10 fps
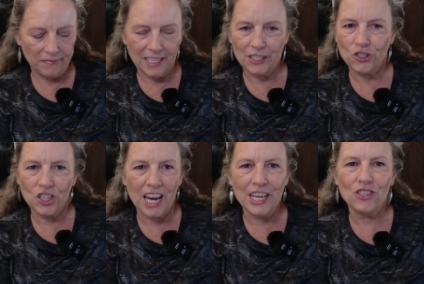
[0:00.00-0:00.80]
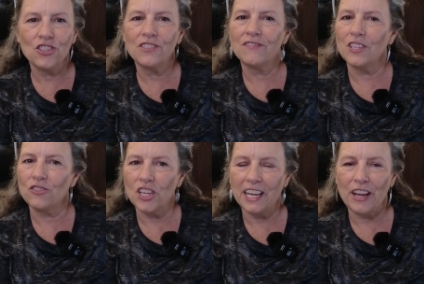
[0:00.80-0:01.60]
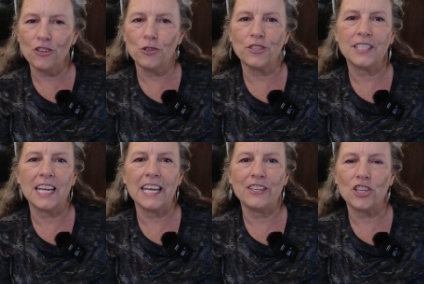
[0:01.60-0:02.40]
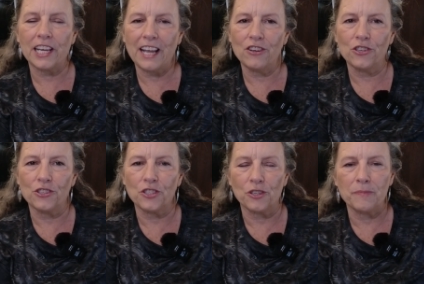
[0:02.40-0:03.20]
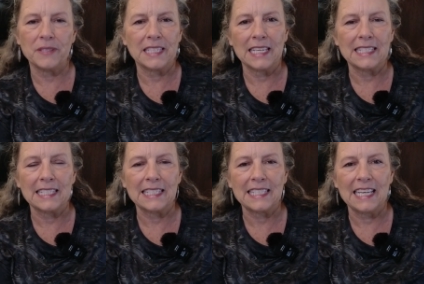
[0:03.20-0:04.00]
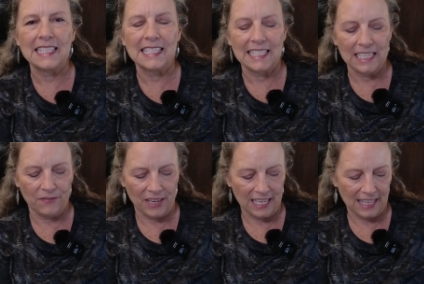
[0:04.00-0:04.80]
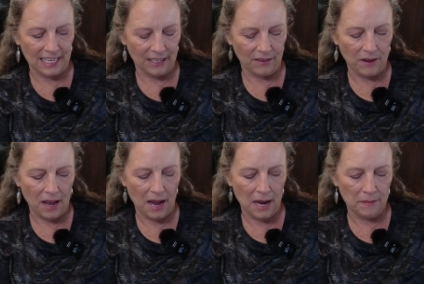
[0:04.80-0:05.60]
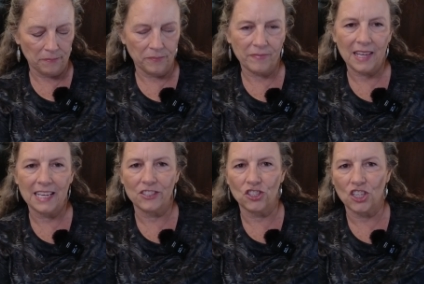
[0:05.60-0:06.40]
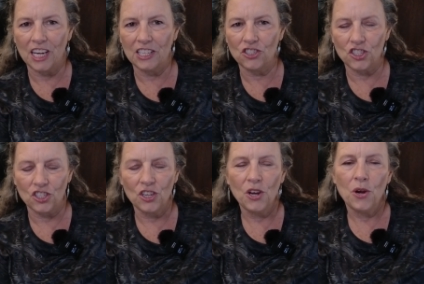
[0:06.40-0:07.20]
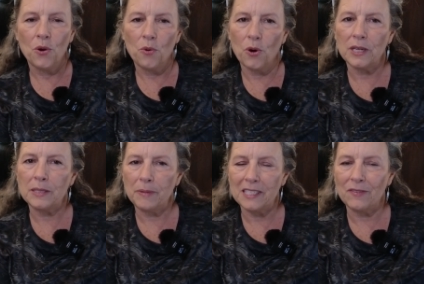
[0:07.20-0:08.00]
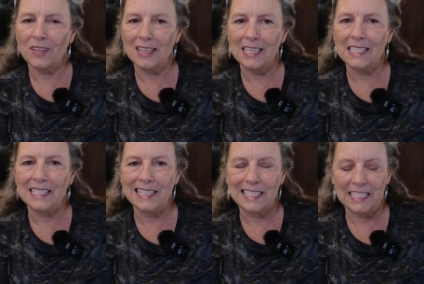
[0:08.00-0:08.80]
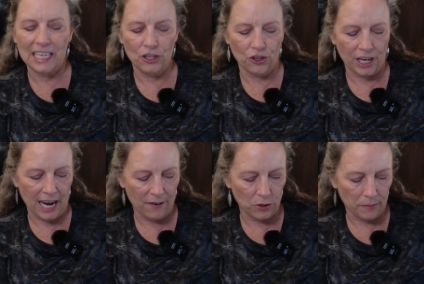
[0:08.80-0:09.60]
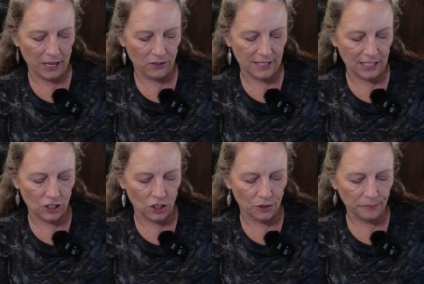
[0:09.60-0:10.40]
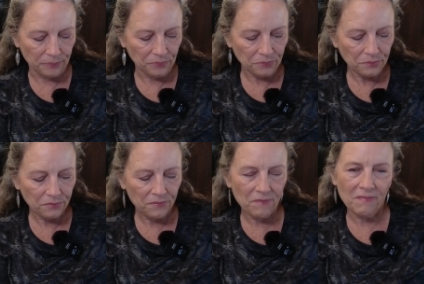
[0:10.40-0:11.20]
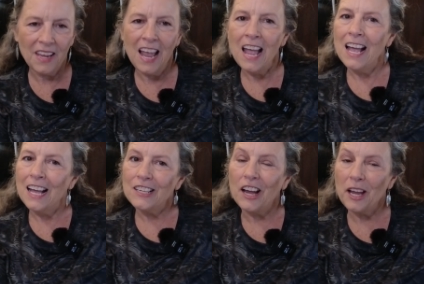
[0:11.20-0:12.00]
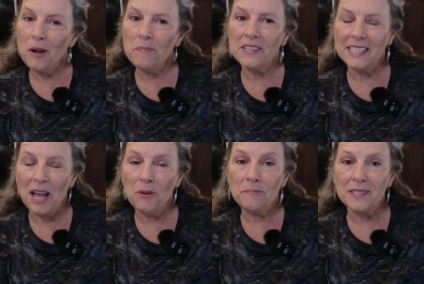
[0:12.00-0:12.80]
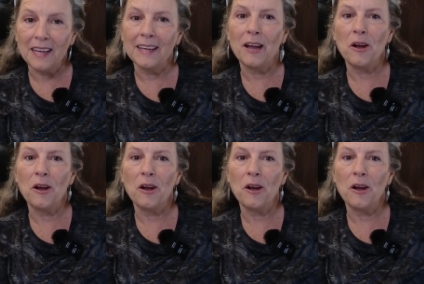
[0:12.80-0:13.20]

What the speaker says: things change. So check out your state, check out your circumstances, and see if anything has changed, or specific things in the state you're going to have your mail sent to. I hope this helps. I